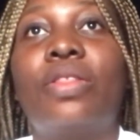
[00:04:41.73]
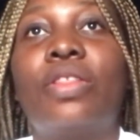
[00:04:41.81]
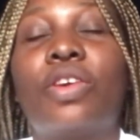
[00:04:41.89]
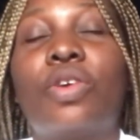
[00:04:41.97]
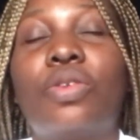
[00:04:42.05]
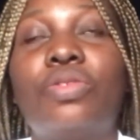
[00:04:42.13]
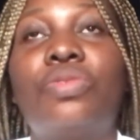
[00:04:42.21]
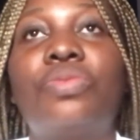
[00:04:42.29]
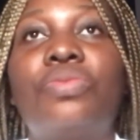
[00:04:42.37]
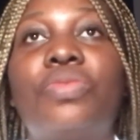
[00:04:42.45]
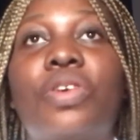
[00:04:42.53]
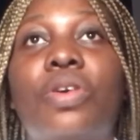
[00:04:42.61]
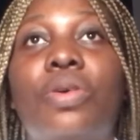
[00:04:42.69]
the country
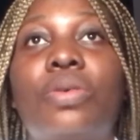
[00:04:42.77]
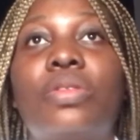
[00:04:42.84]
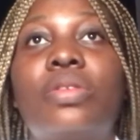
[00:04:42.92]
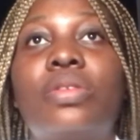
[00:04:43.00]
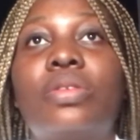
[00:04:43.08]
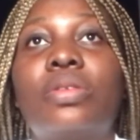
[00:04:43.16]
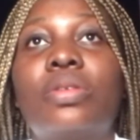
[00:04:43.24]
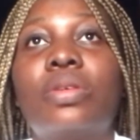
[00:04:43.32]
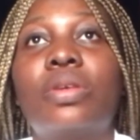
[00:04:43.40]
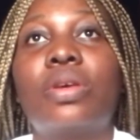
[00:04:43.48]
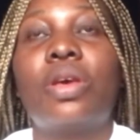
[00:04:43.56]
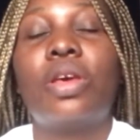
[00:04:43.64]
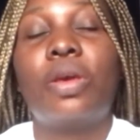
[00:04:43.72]
records
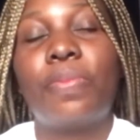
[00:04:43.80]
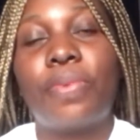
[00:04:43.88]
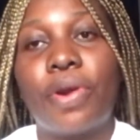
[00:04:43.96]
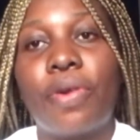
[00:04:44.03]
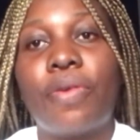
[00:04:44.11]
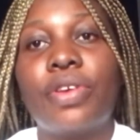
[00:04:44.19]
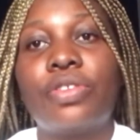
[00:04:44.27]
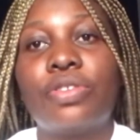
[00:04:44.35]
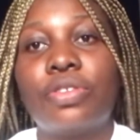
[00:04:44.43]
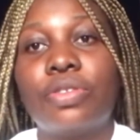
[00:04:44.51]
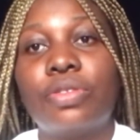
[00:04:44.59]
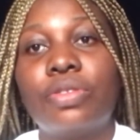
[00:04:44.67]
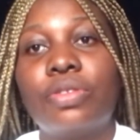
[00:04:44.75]
the
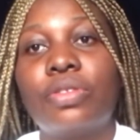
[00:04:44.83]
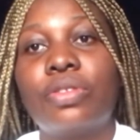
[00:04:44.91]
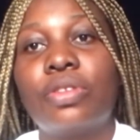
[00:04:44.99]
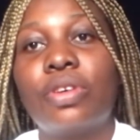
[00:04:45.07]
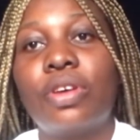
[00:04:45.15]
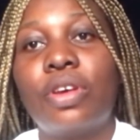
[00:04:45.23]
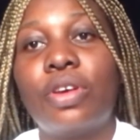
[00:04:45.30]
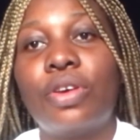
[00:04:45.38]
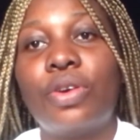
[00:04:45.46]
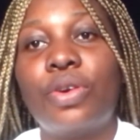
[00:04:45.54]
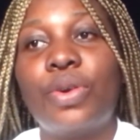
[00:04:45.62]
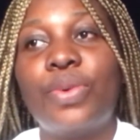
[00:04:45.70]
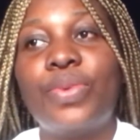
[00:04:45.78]
progression,
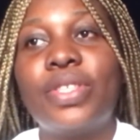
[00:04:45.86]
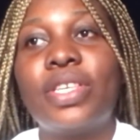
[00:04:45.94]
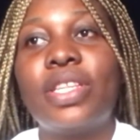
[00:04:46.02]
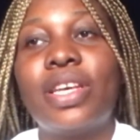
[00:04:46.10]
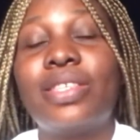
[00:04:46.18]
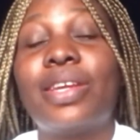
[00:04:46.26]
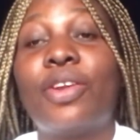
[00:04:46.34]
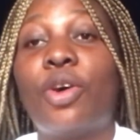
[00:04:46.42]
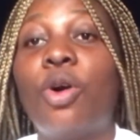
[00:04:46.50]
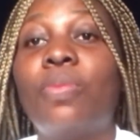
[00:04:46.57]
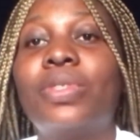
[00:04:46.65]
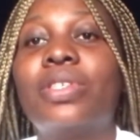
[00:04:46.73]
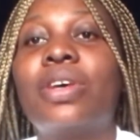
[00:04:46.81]
we say there's an
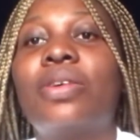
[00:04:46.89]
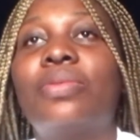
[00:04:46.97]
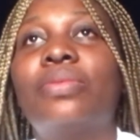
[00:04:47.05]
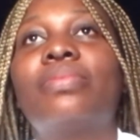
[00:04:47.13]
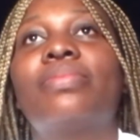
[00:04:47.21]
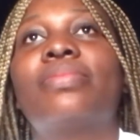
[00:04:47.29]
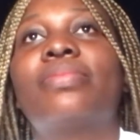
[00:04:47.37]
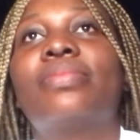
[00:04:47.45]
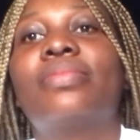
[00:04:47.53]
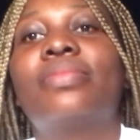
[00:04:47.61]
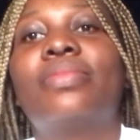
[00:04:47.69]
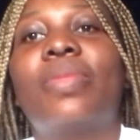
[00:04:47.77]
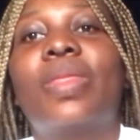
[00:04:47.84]
uptown.
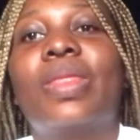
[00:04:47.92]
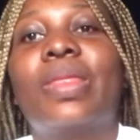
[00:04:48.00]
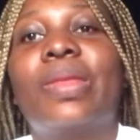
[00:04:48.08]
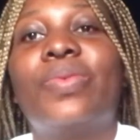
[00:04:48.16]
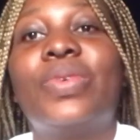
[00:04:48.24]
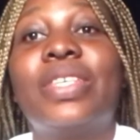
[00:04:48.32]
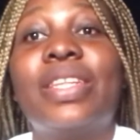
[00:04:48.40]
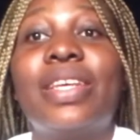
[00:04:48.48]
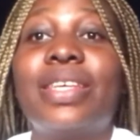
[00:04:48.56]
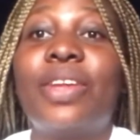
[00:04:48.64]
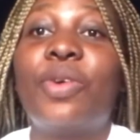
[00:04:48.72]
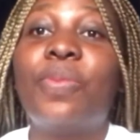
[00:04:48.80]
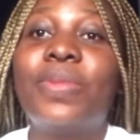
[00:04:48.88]

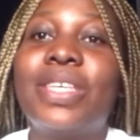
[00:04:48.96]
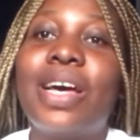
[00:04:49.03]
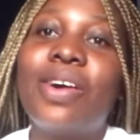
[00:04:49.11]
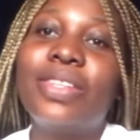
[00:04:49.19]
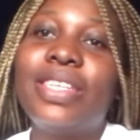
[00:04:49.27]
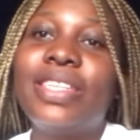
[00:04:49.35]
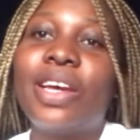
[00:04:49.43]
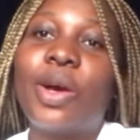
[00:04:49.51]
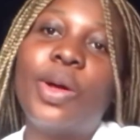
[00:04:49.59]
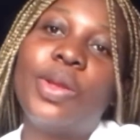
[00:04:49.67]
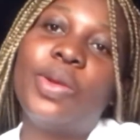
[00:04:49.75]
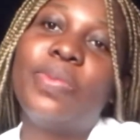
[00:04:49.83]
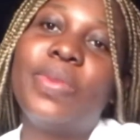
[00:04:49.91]
In the
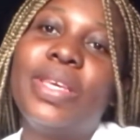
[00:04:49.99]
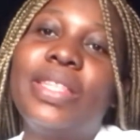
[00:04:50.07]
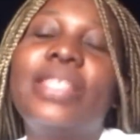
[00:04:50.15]
economy,